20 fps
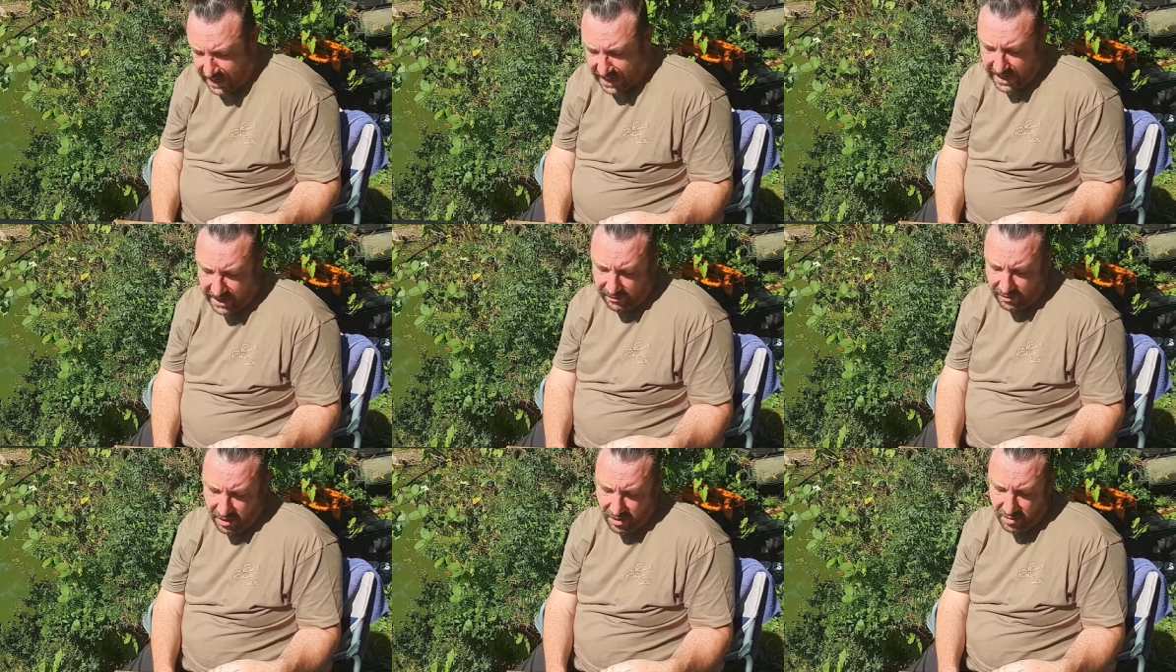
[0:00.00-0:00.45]

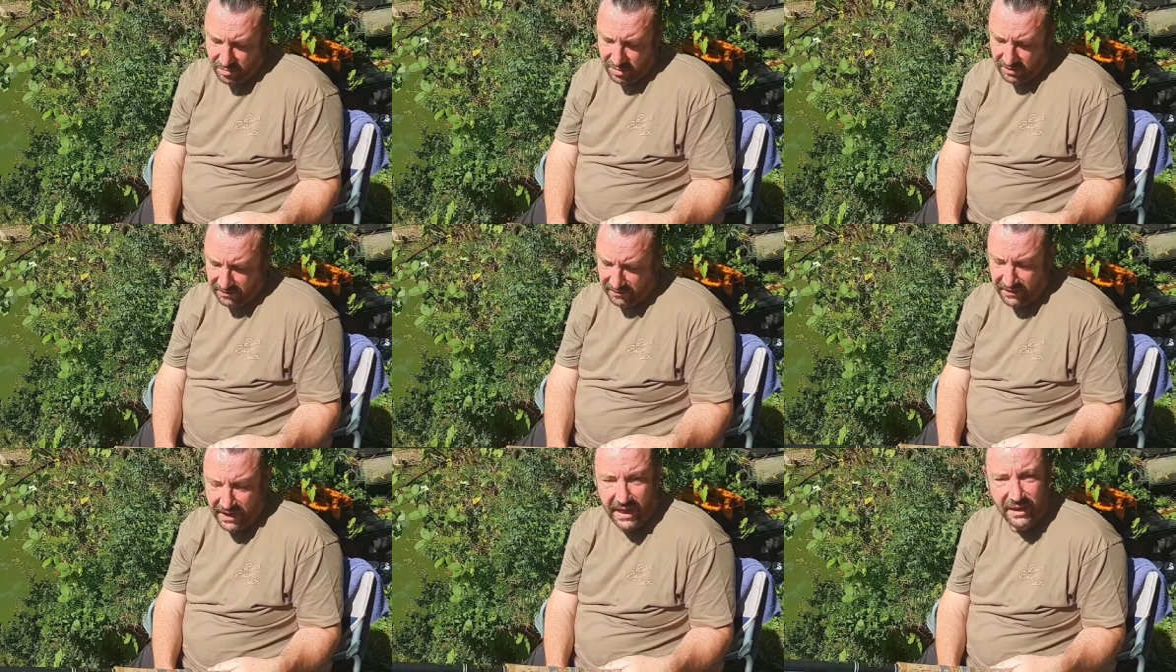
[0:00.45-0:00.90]
Aero
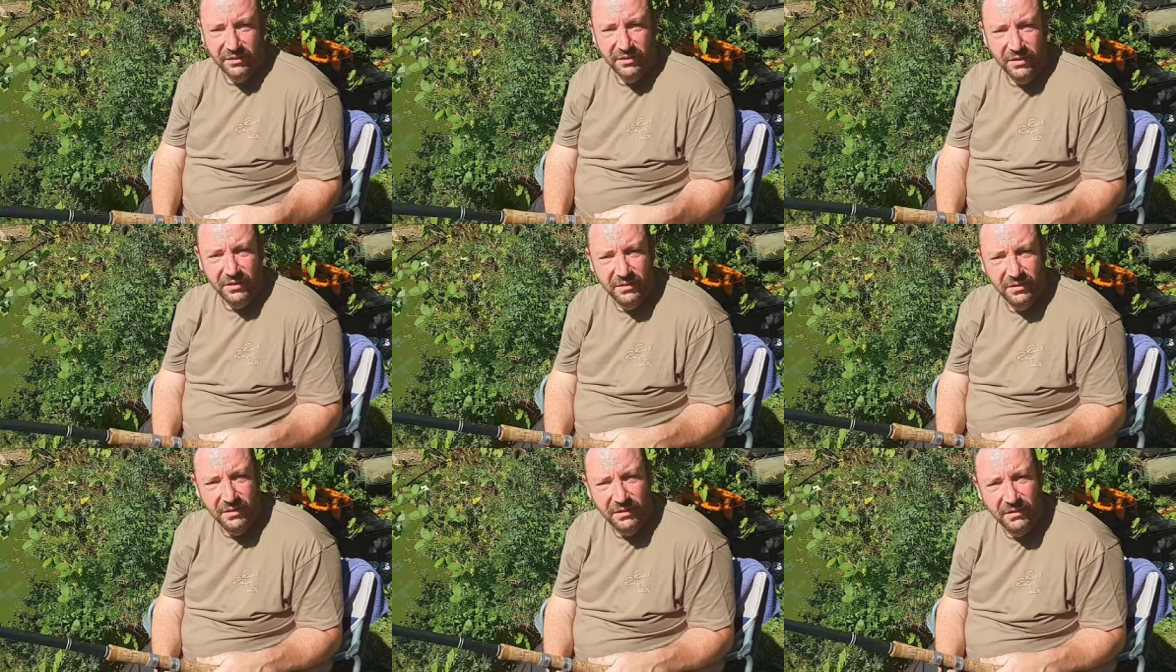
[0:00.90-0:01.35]

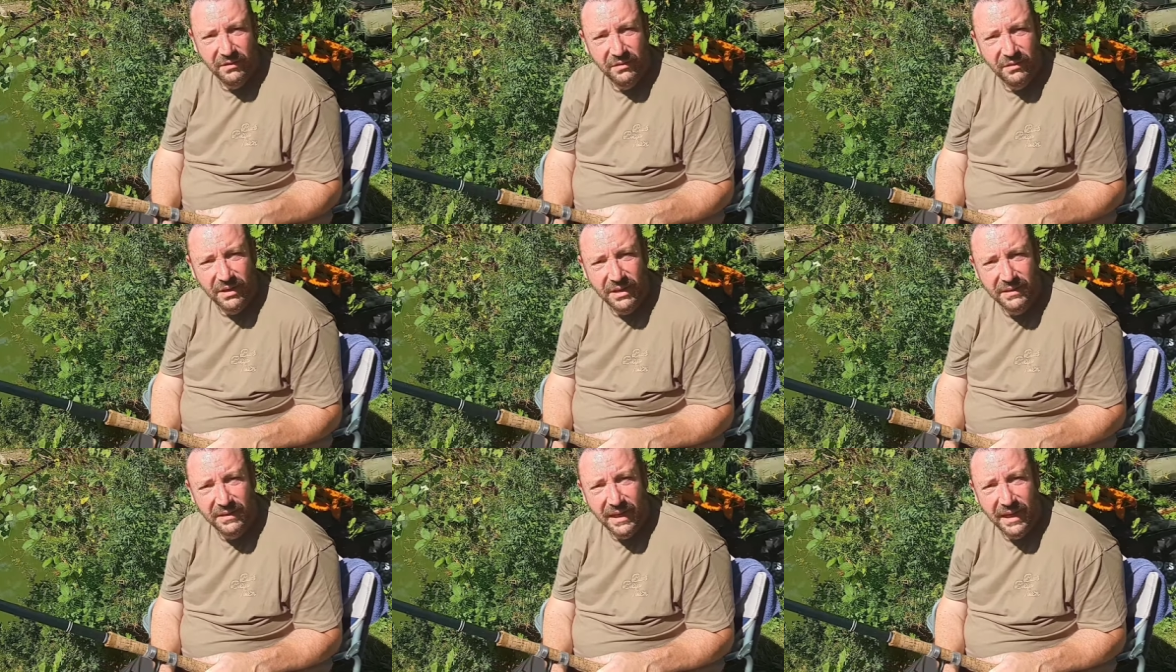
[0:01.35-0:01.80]
Perfection
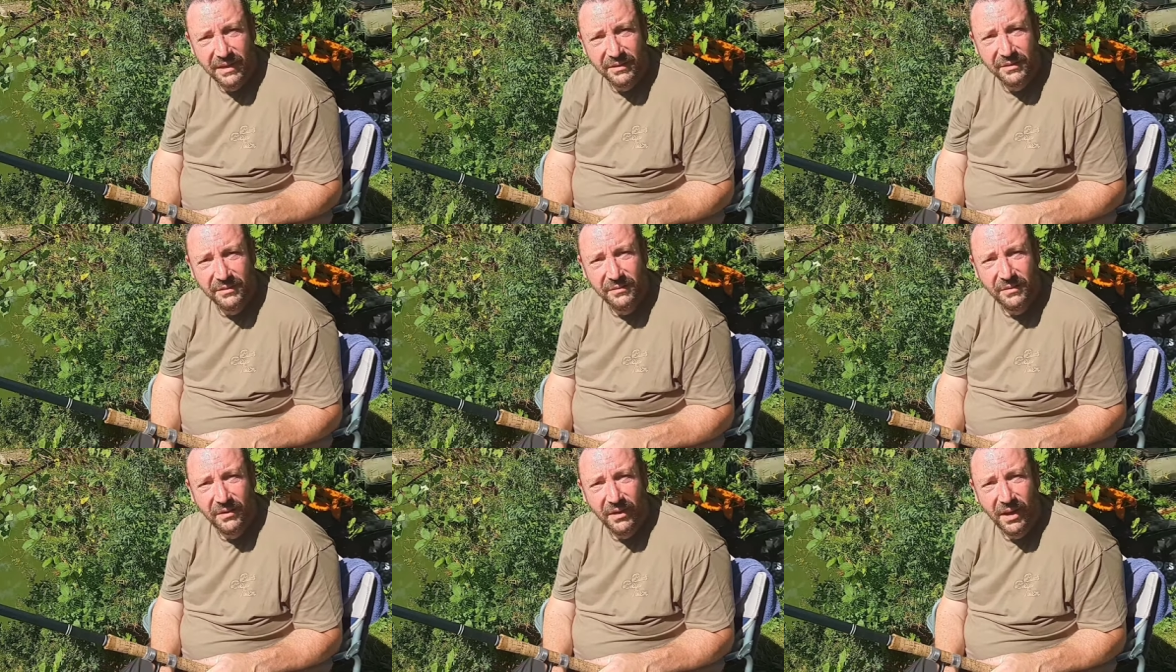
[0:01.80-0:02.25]

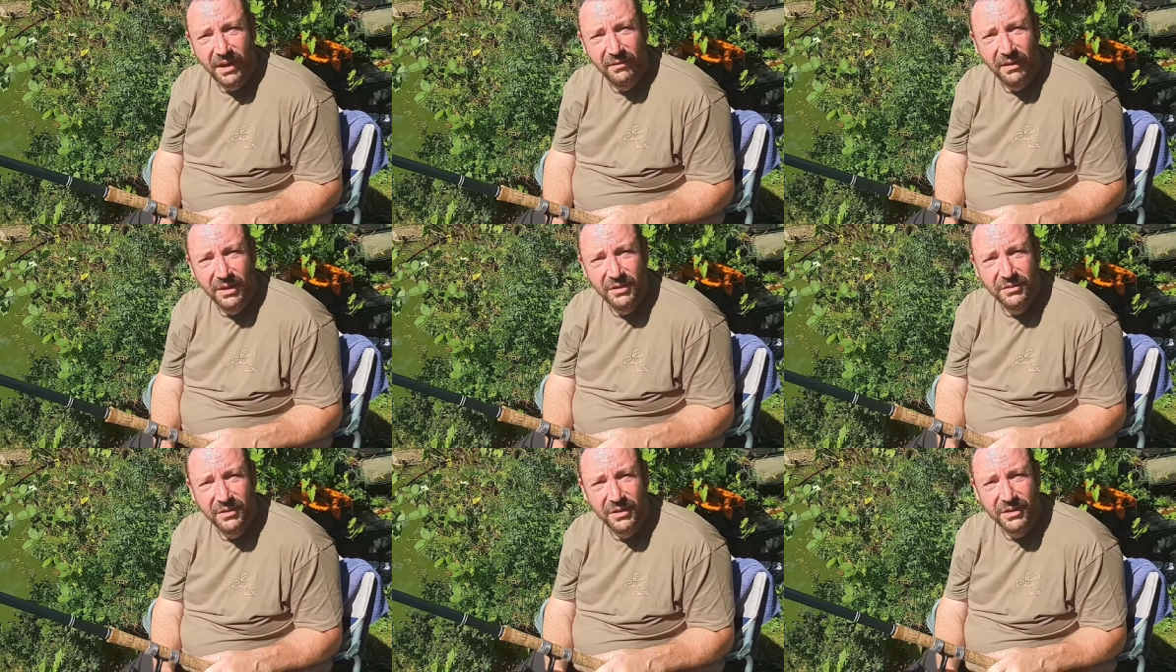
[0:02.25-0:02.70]

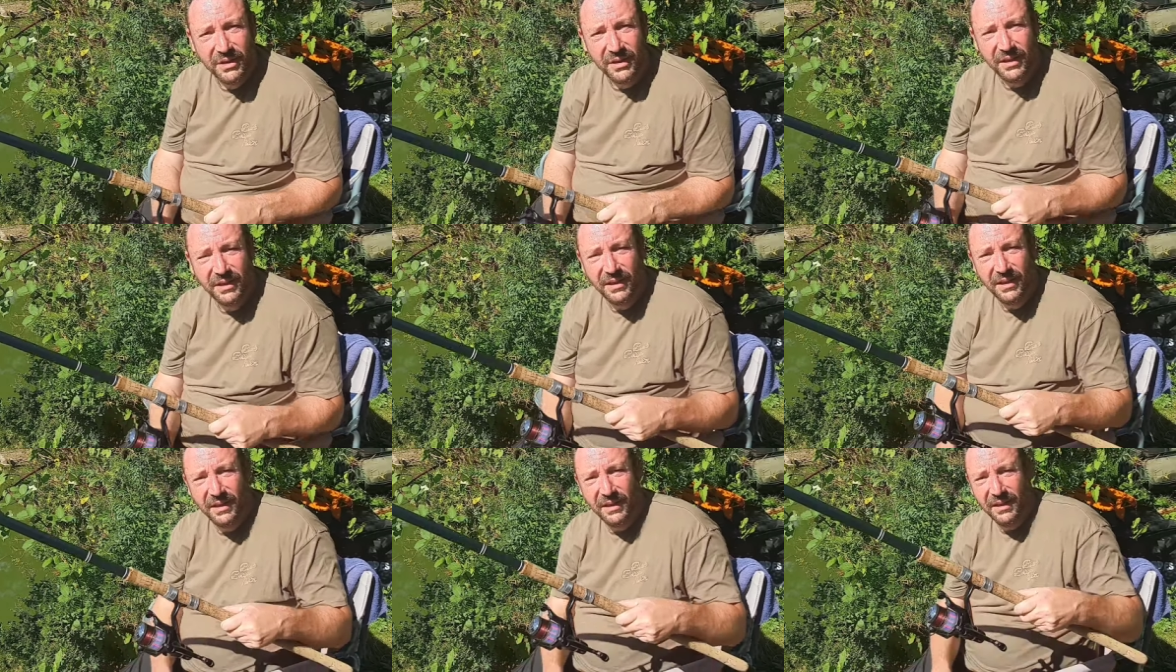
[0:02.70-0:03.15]
thirty-five hundred.
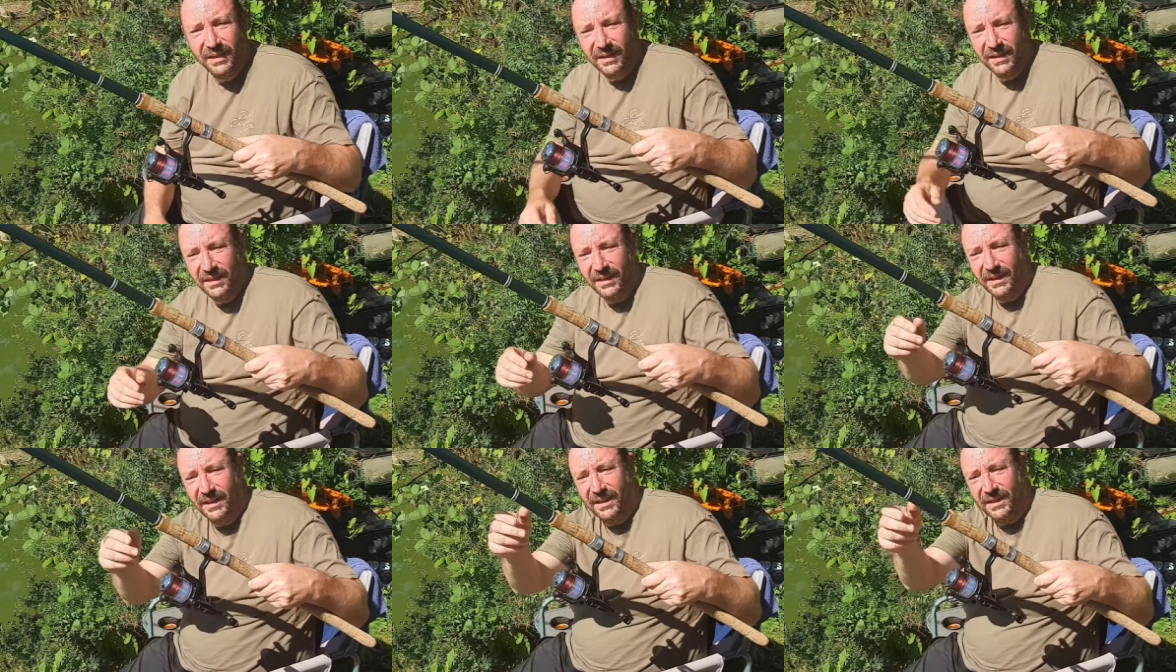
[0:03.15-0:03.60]

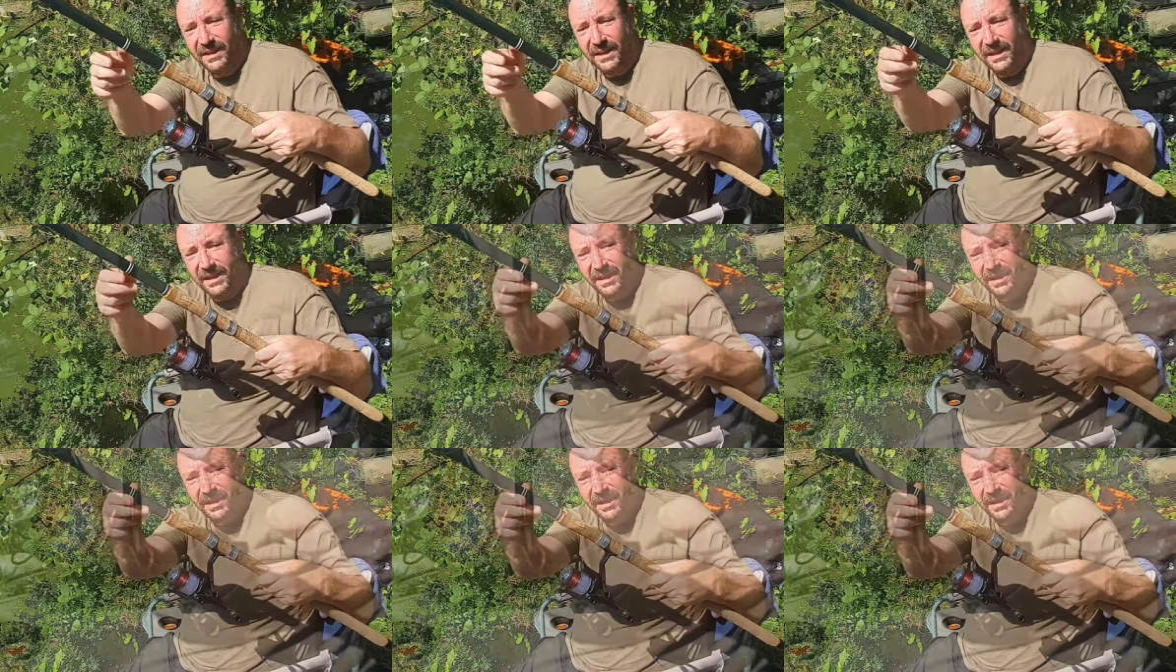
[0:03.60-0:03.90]
Uh,